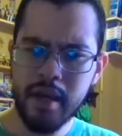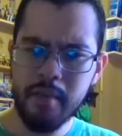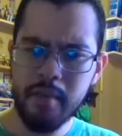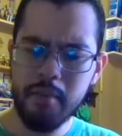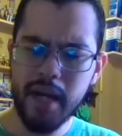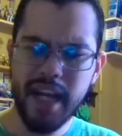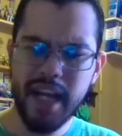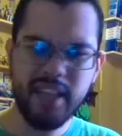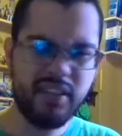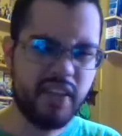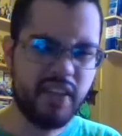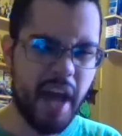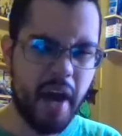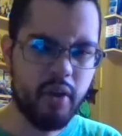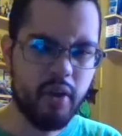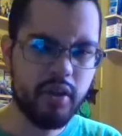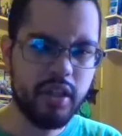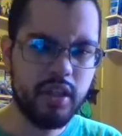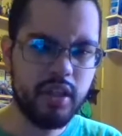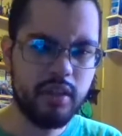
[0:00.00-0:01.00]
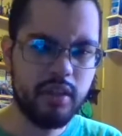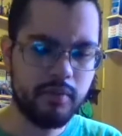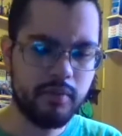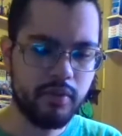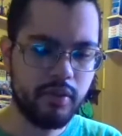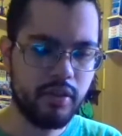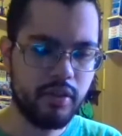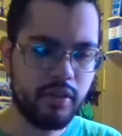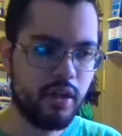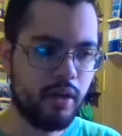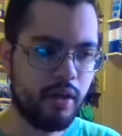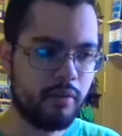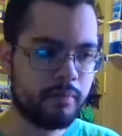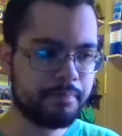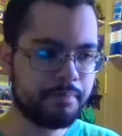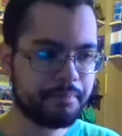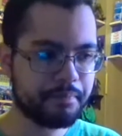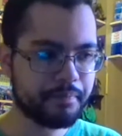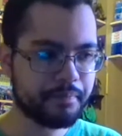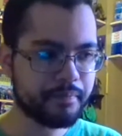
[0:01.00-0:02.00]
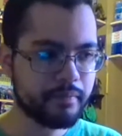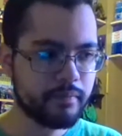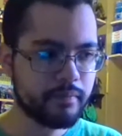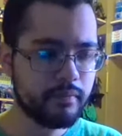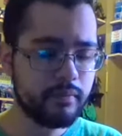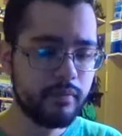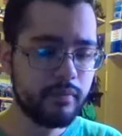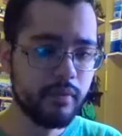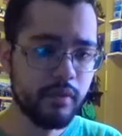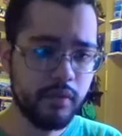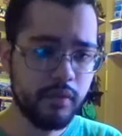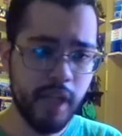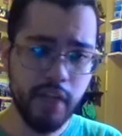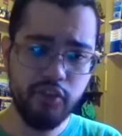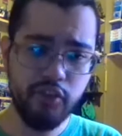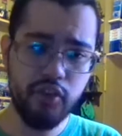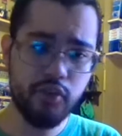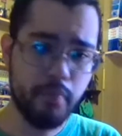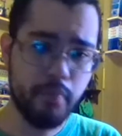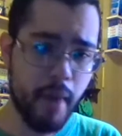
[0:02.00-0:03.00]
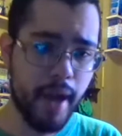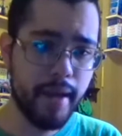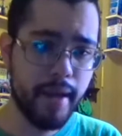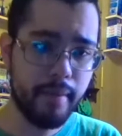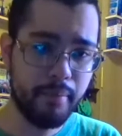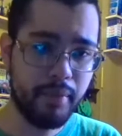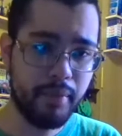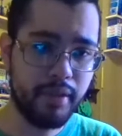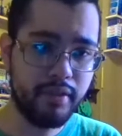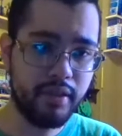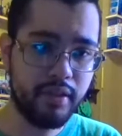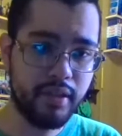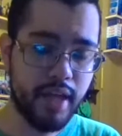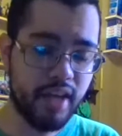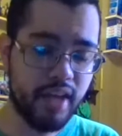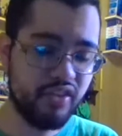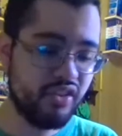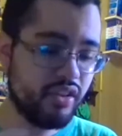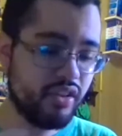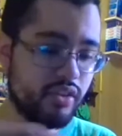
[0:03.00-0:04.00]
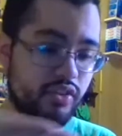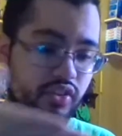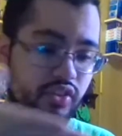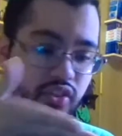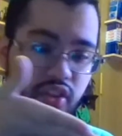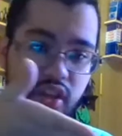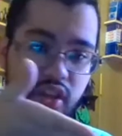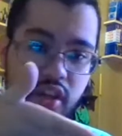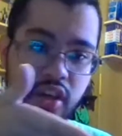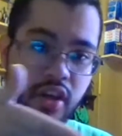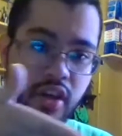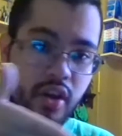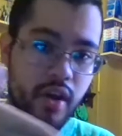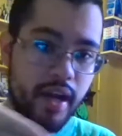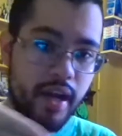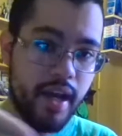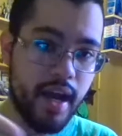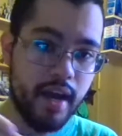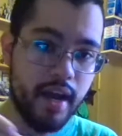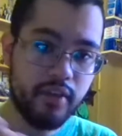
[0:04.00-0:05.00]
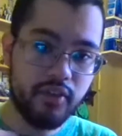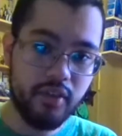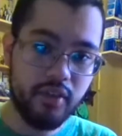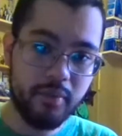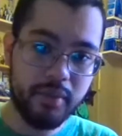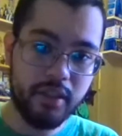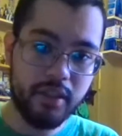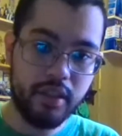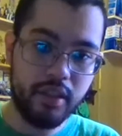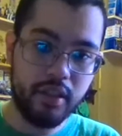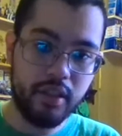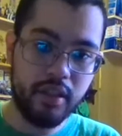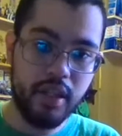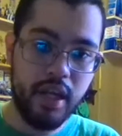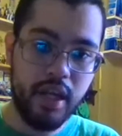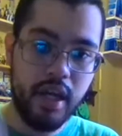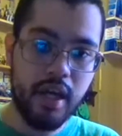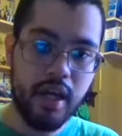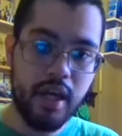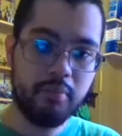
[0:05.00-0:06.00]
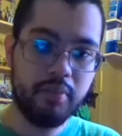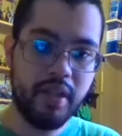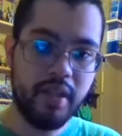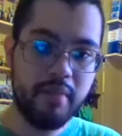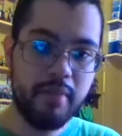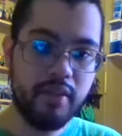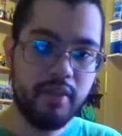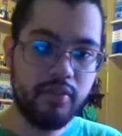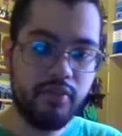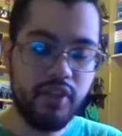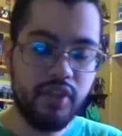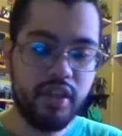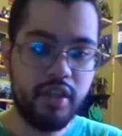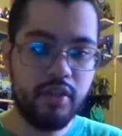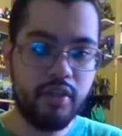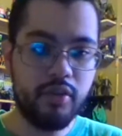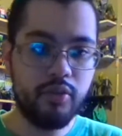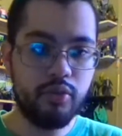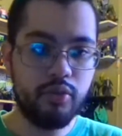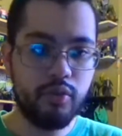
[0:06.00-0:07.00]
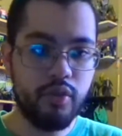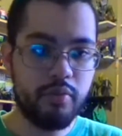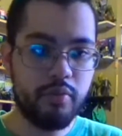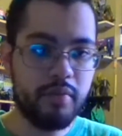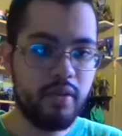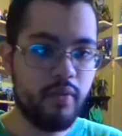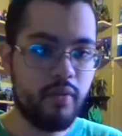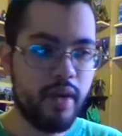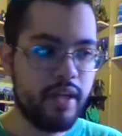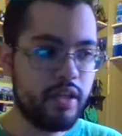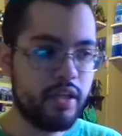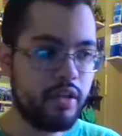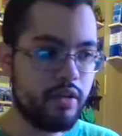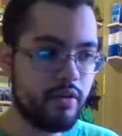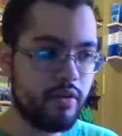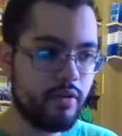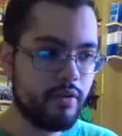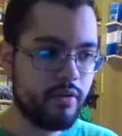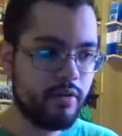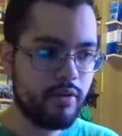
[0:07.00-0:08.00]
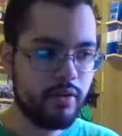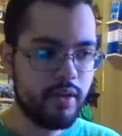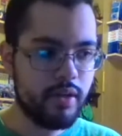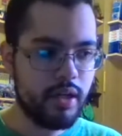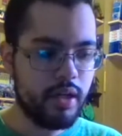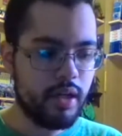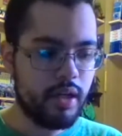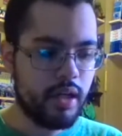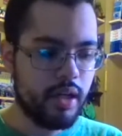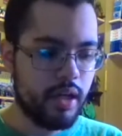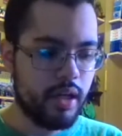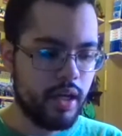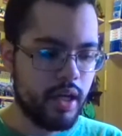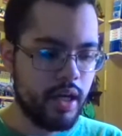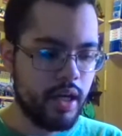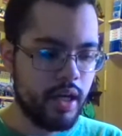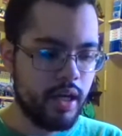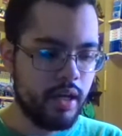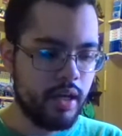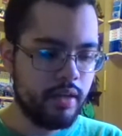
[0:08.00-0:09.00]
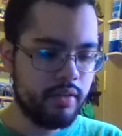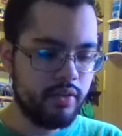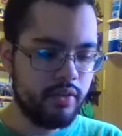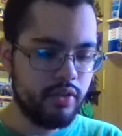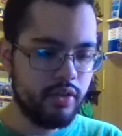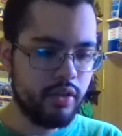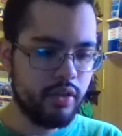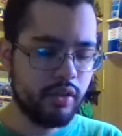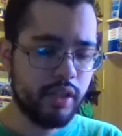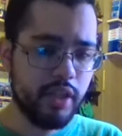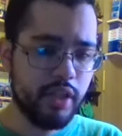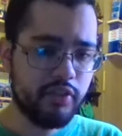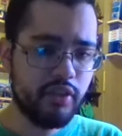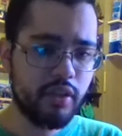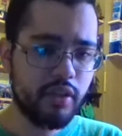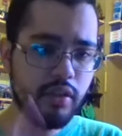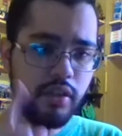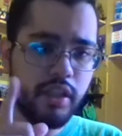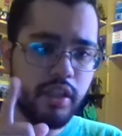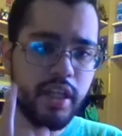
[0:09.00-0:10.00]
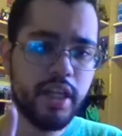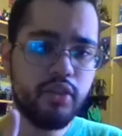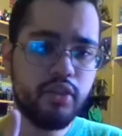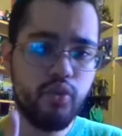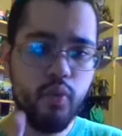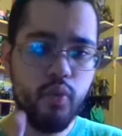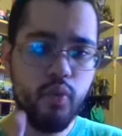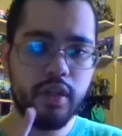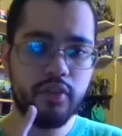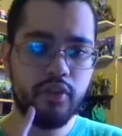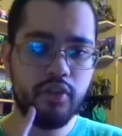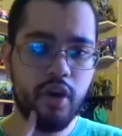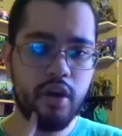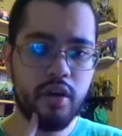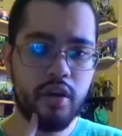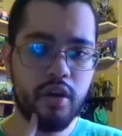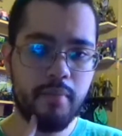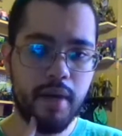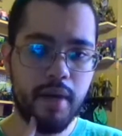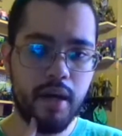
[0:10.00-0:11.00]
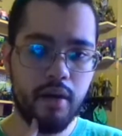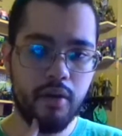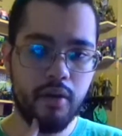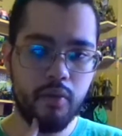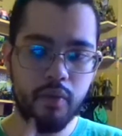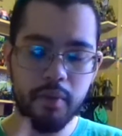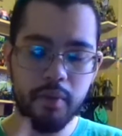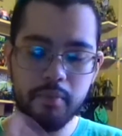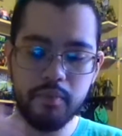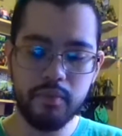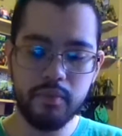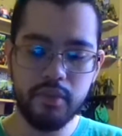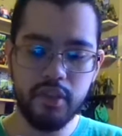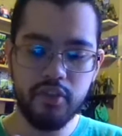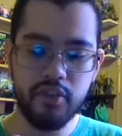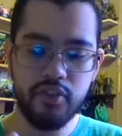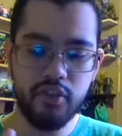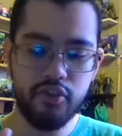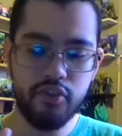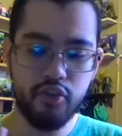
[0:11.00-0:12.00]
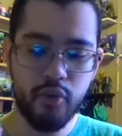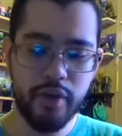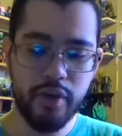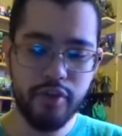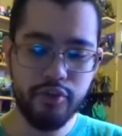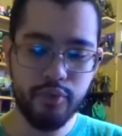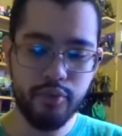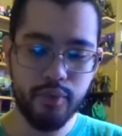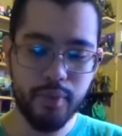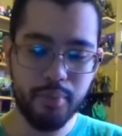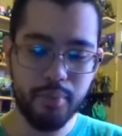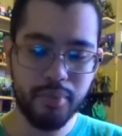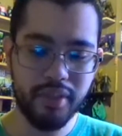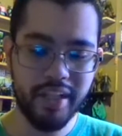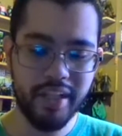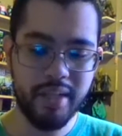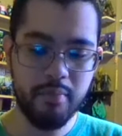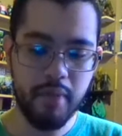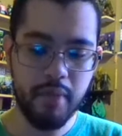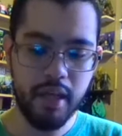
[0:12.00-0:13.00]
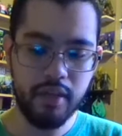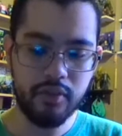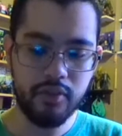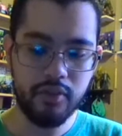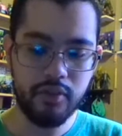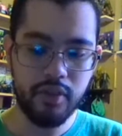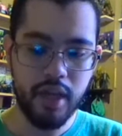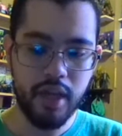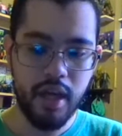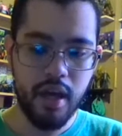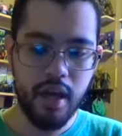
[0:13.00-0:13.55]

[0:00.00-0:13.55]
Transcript: but I doubt it. That's just my opinion. As you can see here, I got some of the Playmates figures with me right here. And, that's another thing I do want to talk about with the situation with Playmates.